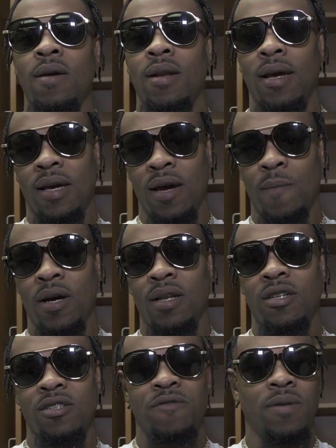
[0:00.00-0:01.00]
And they came out
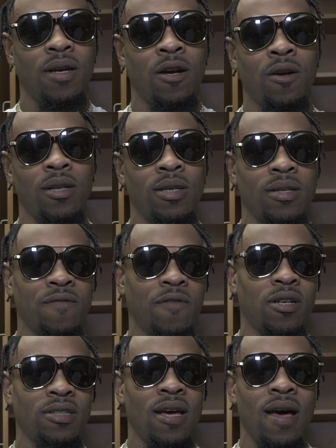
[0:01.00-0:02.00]
and hit us early in the
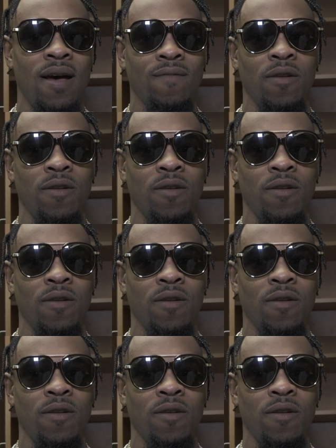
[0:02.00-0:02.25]
first half.